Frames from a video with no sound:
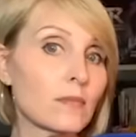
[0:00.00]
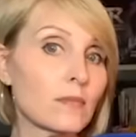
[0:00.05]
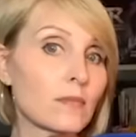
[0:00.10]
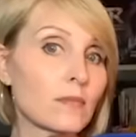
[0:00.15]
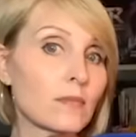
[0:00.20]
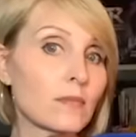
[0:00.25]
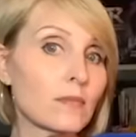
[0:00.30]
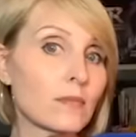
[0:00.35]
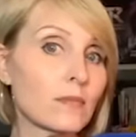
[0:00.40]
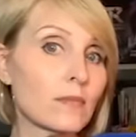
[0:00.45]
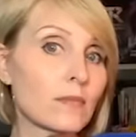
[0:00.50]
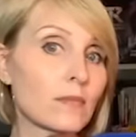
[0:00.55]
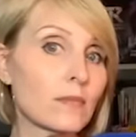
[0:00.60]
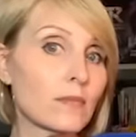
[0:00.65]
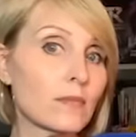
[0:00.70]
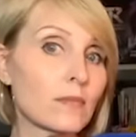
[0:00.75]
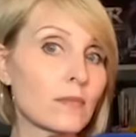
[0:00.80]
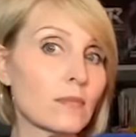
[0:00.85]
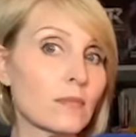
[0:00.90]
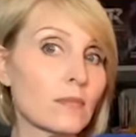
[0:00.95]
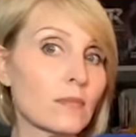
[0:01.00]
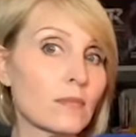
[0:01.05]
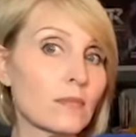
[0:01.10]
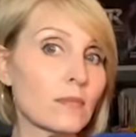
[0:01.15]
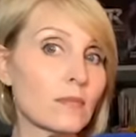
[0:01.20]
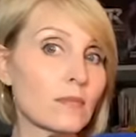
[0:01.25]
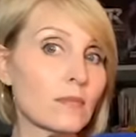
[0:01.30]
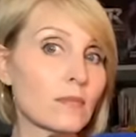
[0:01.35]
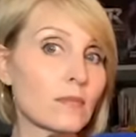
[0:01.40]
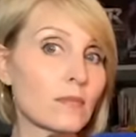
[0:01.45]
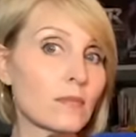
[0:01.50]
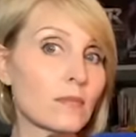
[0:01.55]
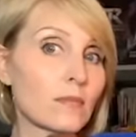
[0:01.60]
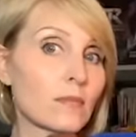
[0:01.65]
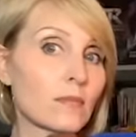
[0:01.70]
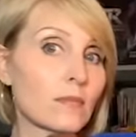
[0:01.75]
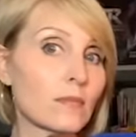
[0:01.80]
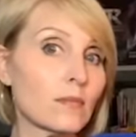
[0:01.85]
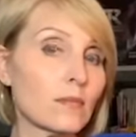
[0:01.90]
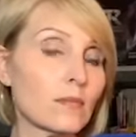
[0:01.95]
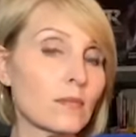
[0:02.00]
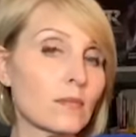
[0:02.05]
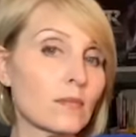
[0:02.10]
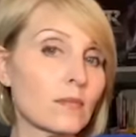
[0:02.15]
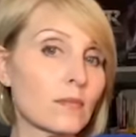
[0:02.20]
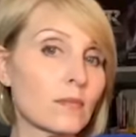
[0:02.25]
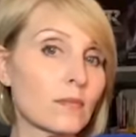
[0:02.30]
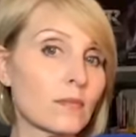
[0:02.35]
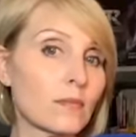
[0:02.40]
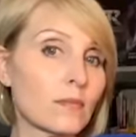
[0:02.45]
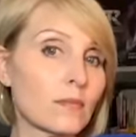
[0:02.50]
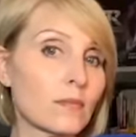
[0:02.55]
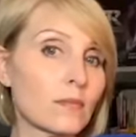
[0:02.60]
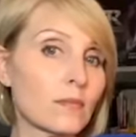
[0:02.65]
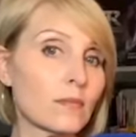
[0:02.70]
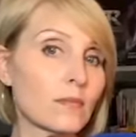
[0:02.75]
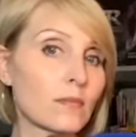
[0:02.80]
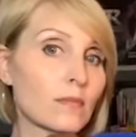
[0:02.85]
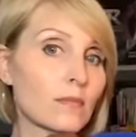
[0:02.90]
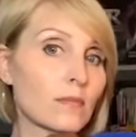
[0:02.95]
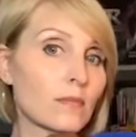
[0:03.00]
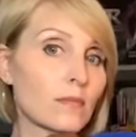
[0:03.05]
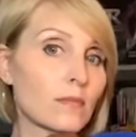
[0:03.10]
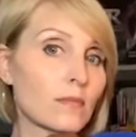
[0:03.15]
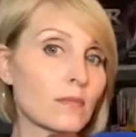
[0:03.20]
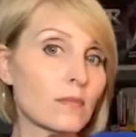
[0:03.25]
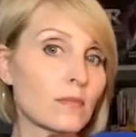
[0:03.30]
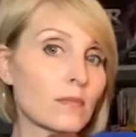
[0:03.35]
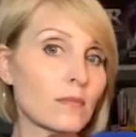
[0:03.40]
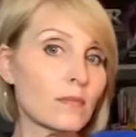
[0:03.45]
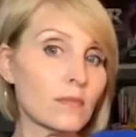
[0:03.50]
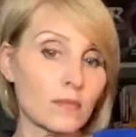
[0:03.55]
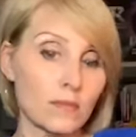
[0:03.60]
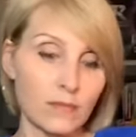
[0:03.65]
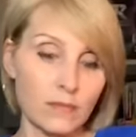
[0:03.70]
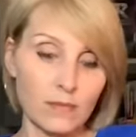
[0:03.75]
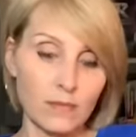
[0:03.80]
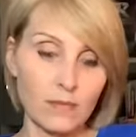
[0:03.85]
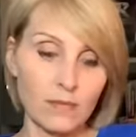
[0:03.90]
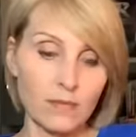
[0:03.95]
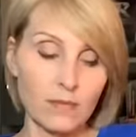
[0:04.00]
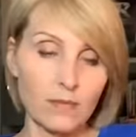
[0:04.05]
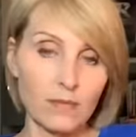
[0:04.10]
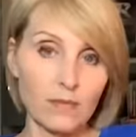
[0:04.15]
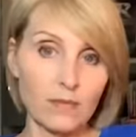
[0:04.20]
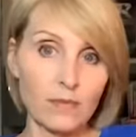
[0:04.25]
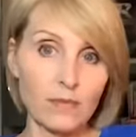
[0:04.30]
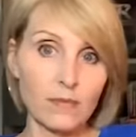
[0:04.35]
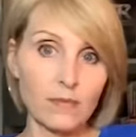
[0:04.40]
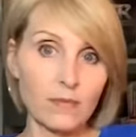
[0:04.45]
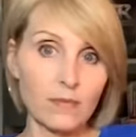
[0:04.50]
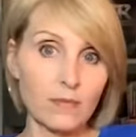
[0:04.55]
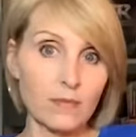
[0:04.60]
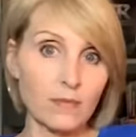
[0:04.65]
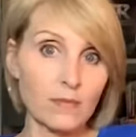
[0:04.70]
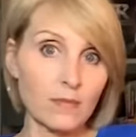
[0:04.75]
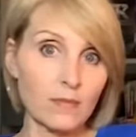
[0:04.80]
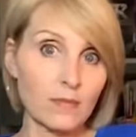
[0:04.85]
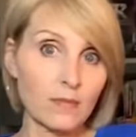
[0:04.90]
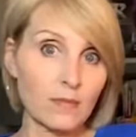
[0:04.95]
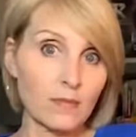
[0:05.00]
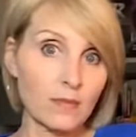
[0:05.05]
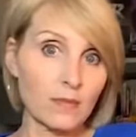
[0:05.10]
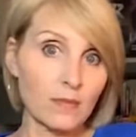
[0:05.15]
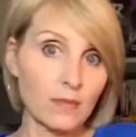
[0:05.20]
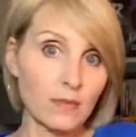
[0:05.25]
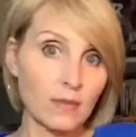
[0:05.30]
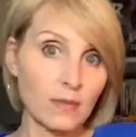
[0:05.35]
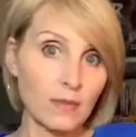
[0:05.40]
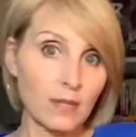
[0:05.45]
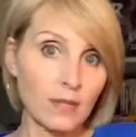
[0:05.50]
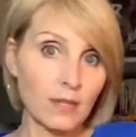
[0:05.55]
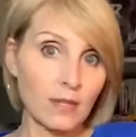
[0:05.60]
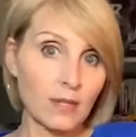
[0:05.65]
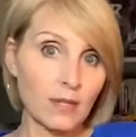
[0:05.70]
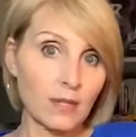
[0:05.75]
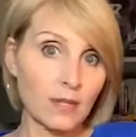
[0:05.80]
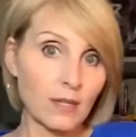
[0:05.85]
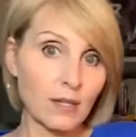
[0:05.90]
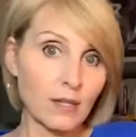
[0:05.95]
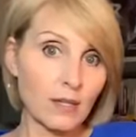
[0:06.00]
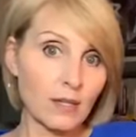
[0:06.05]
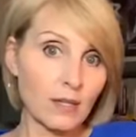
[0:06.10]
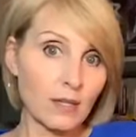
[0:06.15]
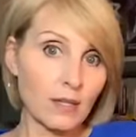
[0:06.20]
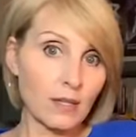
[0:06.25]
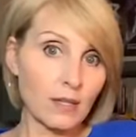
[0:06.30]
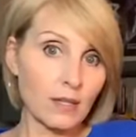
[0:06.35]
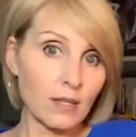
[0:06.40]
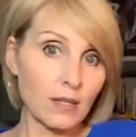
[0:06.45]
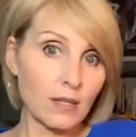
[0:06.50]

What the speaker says: (not speaking)